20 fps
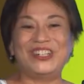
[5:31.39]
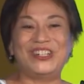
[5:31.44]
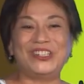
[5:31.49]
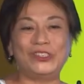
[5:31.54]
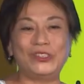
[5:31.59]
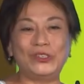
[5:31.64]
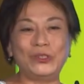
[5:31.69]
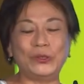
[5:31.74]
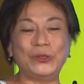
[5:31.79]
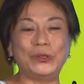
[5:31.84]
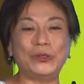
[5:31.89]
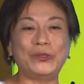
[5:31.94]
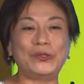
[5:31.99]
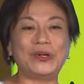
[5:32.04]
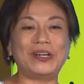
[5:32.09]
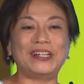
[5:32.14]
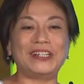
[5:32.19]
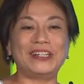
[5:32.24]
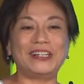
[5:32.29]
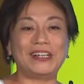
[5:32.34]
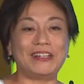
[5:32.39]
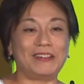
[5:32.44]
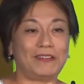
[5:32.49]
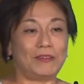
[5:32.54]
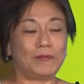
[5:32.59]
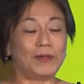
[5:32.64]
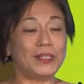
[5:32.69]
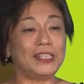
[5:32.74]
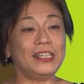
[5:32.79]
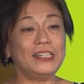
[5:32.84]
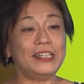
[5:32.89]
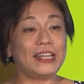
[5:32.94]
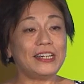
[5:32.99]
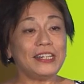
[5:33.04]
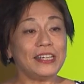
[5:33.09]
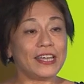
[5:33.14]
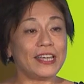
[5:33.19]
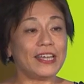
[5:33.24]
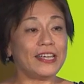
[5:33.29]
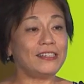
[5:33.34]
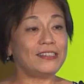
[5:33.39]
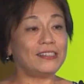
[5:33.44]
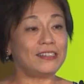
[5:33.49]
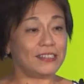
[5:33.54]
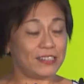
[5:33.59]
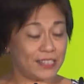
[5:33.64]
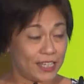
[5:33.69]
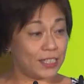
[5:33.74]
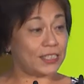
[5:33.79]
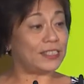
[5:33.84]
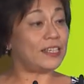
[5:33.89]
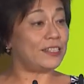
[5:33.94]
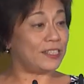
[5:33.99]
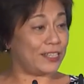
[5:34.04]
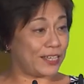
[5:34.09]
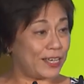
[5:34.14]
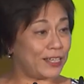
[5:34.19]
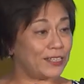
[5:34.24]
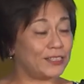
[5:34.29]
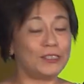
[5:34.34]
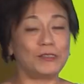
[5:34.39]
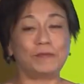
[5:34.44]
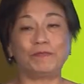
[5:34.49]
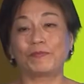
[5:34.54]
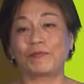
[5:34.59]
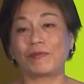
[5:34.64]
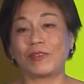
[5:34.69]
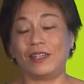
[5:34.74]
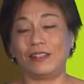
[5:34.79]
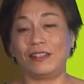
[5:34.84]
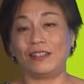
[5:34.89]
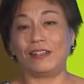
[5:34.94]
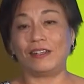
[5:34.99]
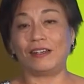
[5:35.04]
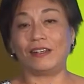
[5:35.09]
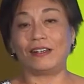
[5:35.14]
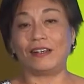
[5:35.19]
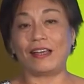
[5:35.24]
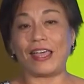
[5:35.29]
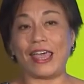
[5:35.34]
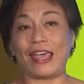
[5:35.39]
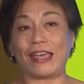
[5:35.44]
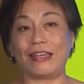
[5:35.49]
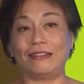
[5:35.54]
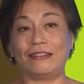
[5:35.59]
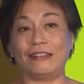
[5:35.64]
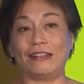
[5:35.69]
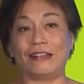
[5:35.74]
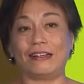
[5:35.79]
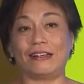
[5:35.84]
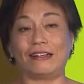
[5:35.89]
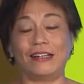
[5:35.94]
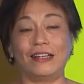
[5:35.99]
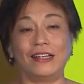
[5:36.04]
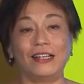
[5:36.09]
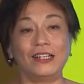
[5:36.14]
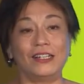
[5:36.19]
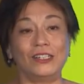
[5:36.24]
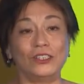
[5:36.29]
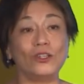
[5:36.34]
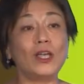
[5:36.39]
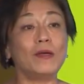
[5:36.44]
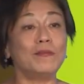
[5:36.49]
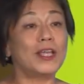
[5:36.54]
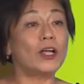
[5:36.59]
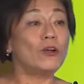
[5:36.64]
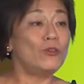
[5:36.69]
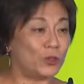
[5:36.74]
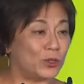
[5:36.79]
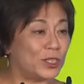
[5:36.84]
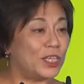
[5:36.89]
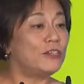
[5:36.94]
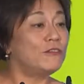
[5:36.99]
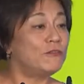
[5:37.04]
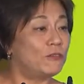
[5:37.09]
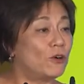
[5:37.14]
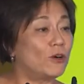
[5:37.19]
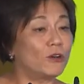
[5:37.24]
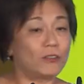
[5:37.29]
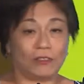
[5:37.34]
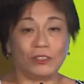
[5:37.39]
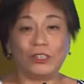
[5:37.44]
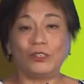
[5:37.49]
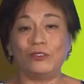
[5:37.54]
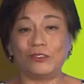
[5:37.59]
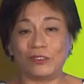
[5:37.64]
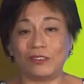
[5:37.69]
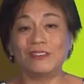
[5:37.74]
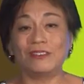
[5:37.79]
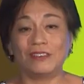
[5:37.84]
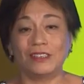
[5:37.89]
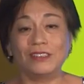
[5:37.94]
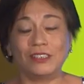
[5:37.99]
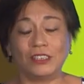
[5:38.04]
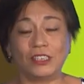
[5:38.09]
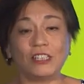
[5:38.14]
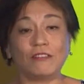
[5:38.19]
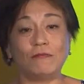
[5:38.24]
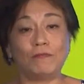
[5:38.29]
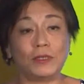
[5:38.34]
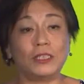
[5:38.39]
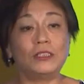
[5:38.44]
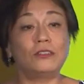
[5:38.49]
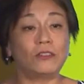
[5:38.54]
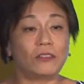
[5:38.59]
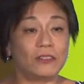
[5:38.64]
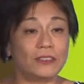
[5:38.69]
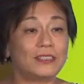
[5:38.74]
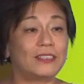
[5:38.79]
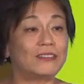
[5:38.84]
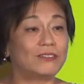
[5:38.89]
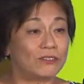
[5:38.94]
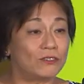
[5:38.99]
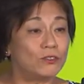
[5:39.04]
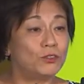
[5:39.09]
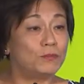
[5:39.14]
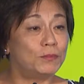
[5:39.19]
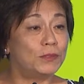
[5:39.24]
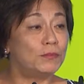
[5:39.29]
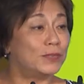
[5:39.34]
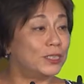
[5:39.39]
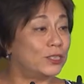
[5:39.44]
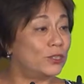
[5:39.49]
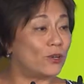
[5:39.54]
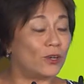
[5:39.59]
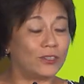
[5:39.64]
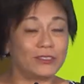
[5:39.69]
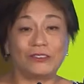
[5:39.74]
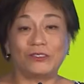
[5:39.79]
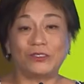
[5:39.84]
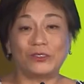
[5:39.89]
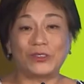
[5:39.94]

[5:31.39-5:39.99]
So, but in any case, they said yes. So I'm now looking for, Jeff Bezos and Rupert Murdoch,